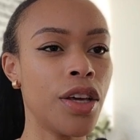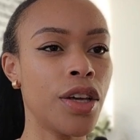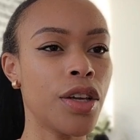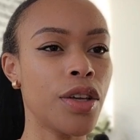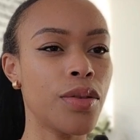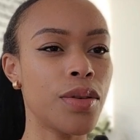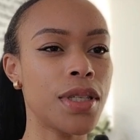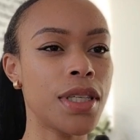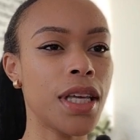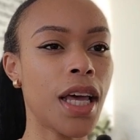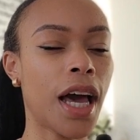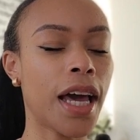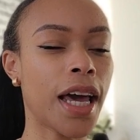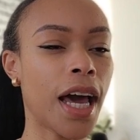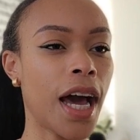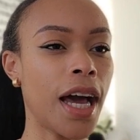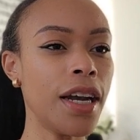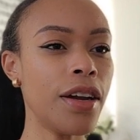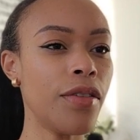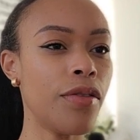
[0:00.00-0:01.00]
You see, I
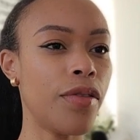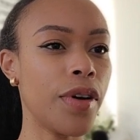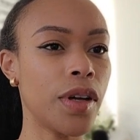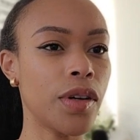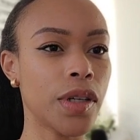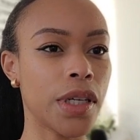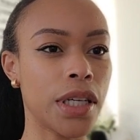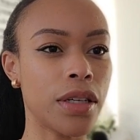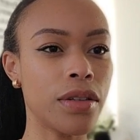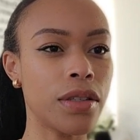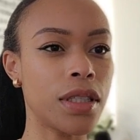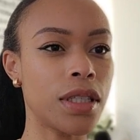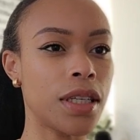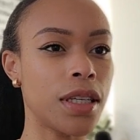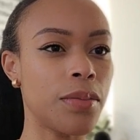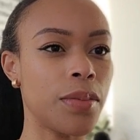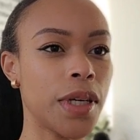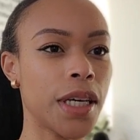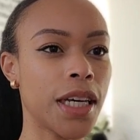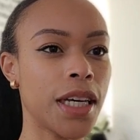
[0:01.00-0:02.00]
kind of felt
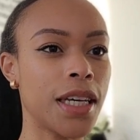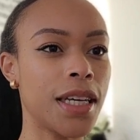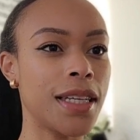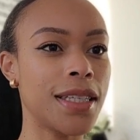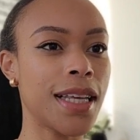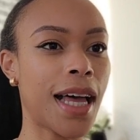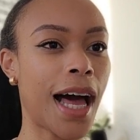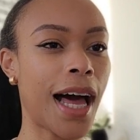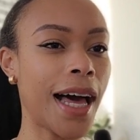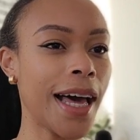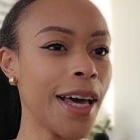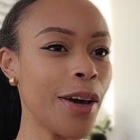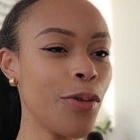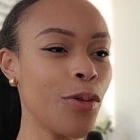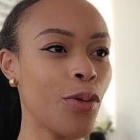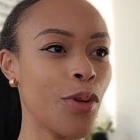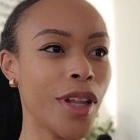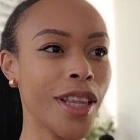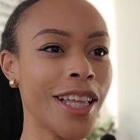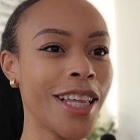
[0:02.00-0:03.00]
guilty because I
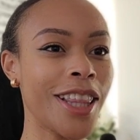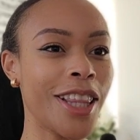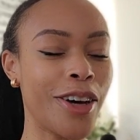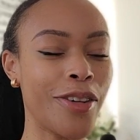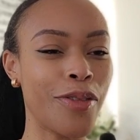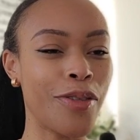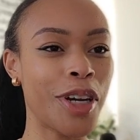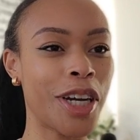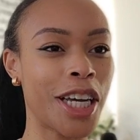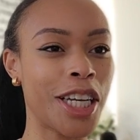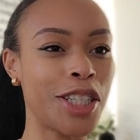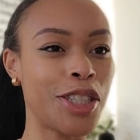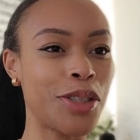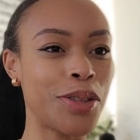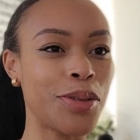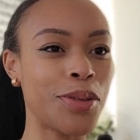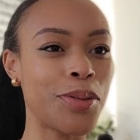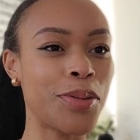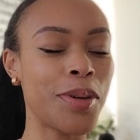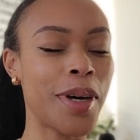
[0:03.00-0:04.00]
really love what I
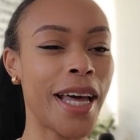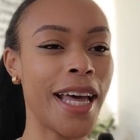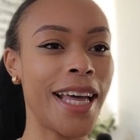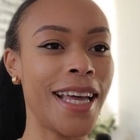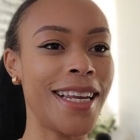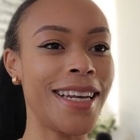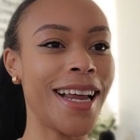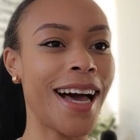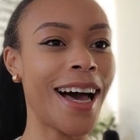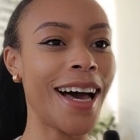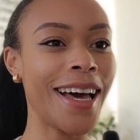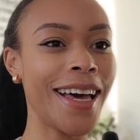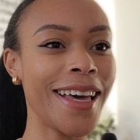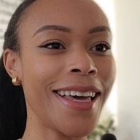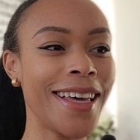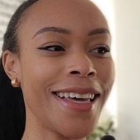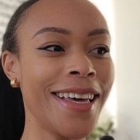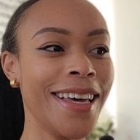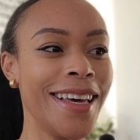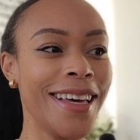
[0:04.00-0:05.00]
do and
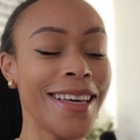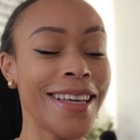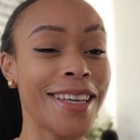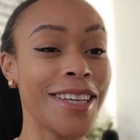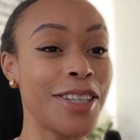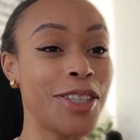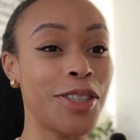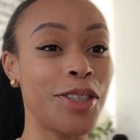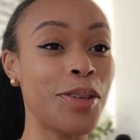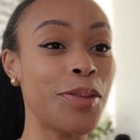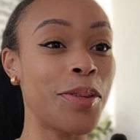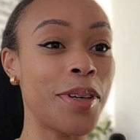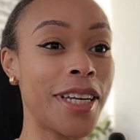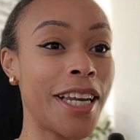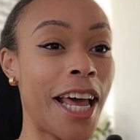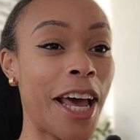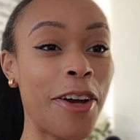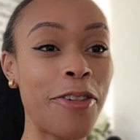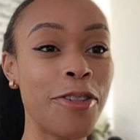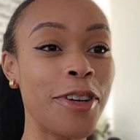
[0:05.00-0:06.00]
I can do
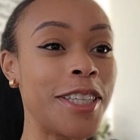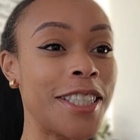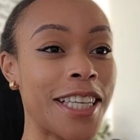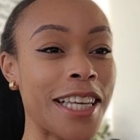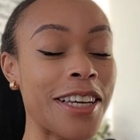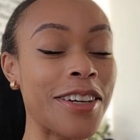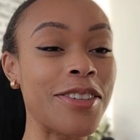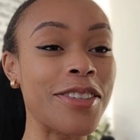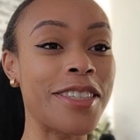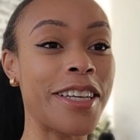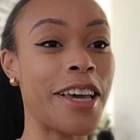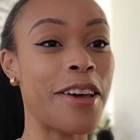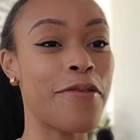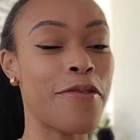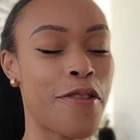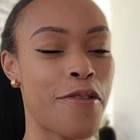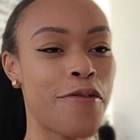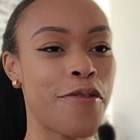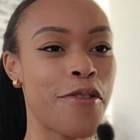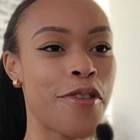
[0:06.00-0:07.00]
it every single day
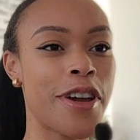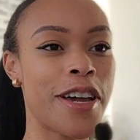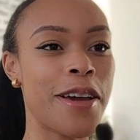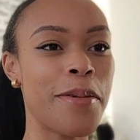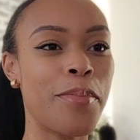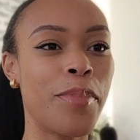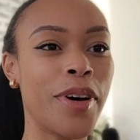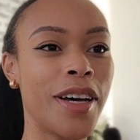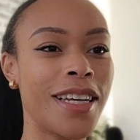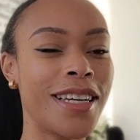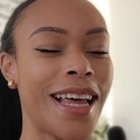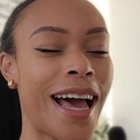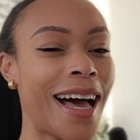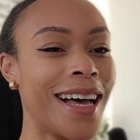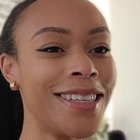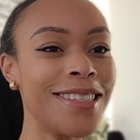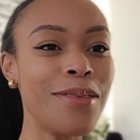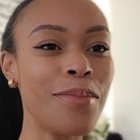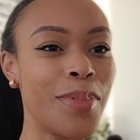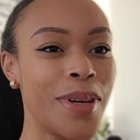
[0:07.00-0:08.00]
for free. But
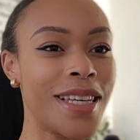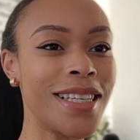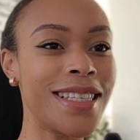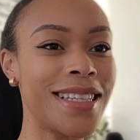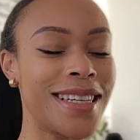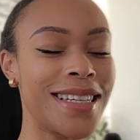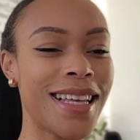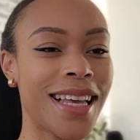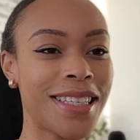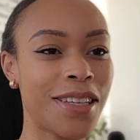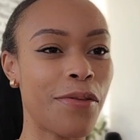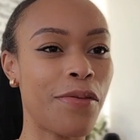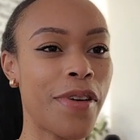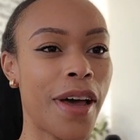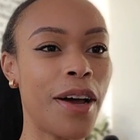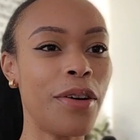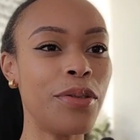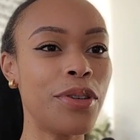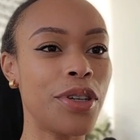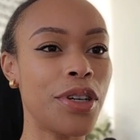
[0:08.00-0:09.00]
as a business, as a
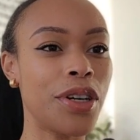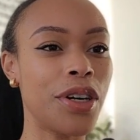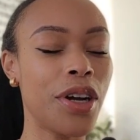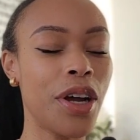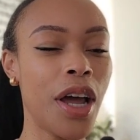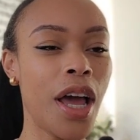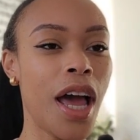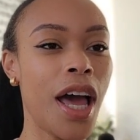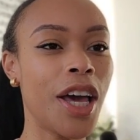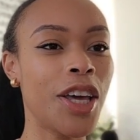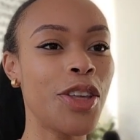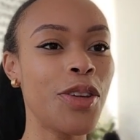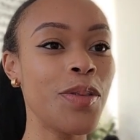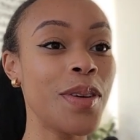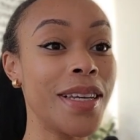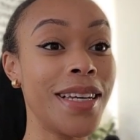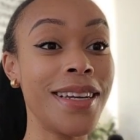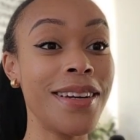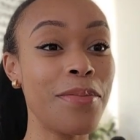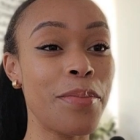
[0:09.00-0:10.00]
founder, you
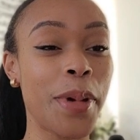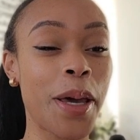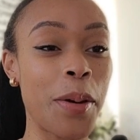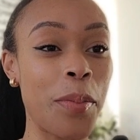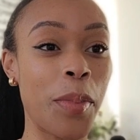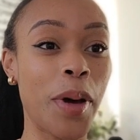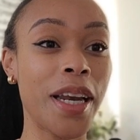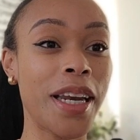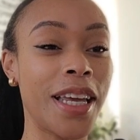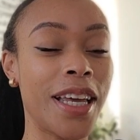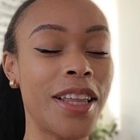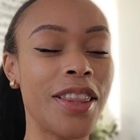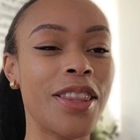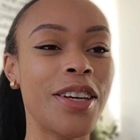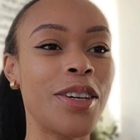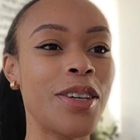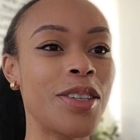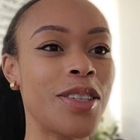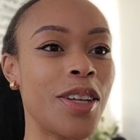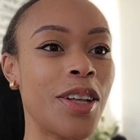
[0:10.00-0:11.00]
need to make money.
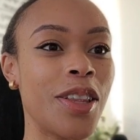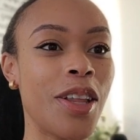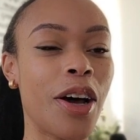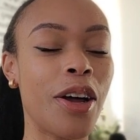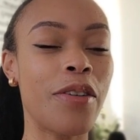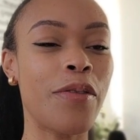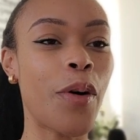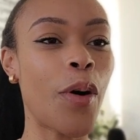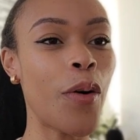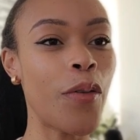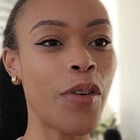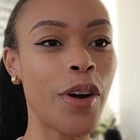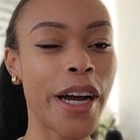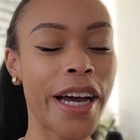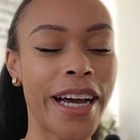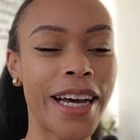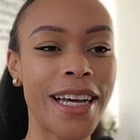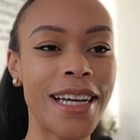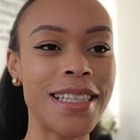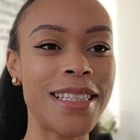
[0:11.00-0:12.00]
There's a lot of
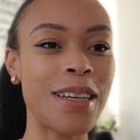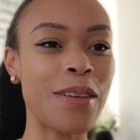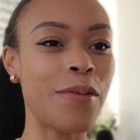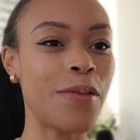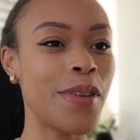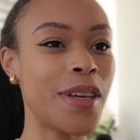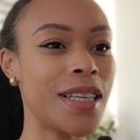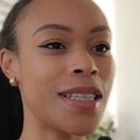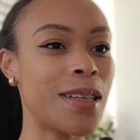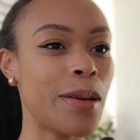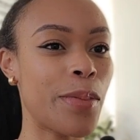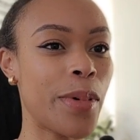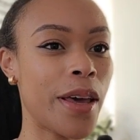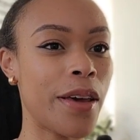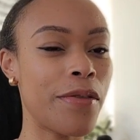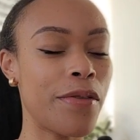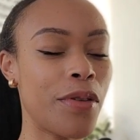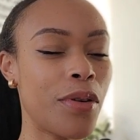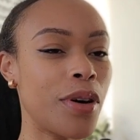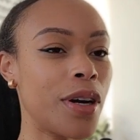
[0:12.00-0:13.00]
overheads and fees to
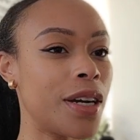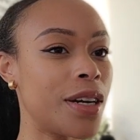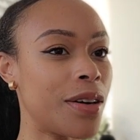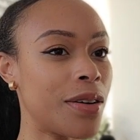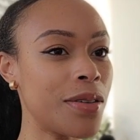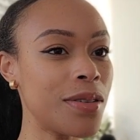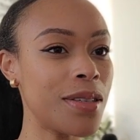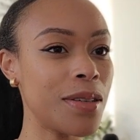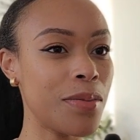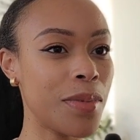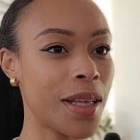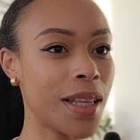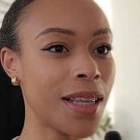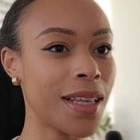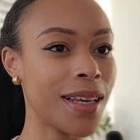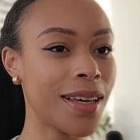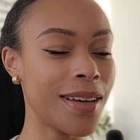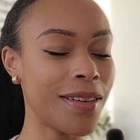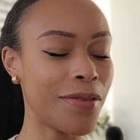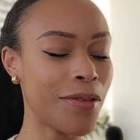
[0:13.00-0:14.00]
pay for, and
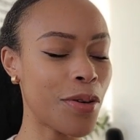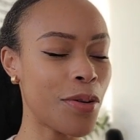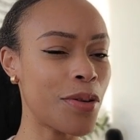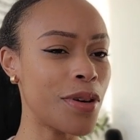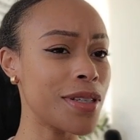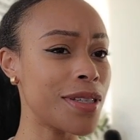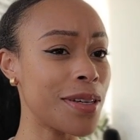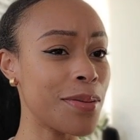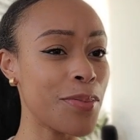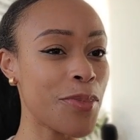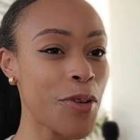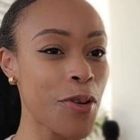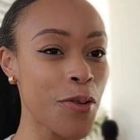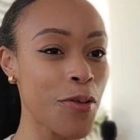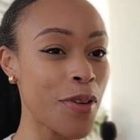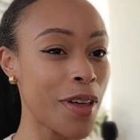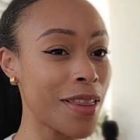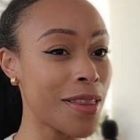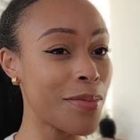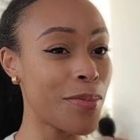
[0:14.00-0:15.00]
ultimately, of course,
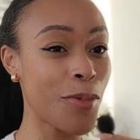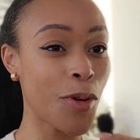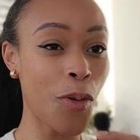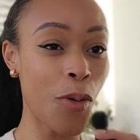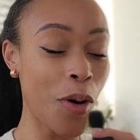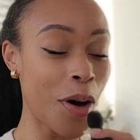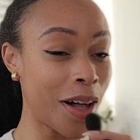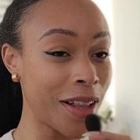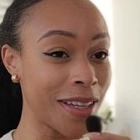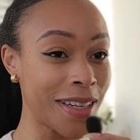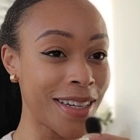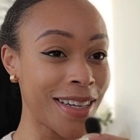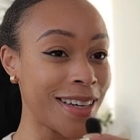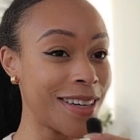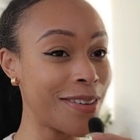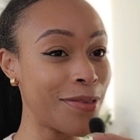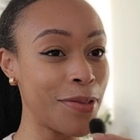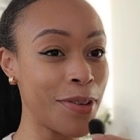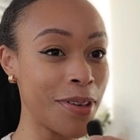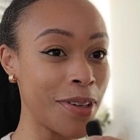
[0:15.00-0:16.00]
improving the quality
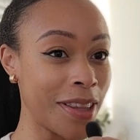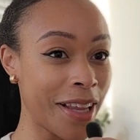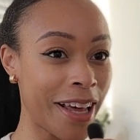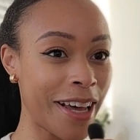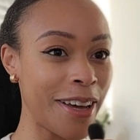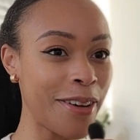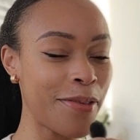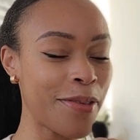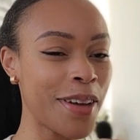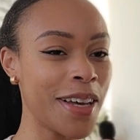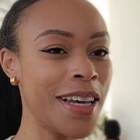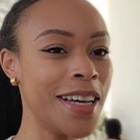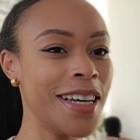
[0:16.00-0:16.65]
of your life.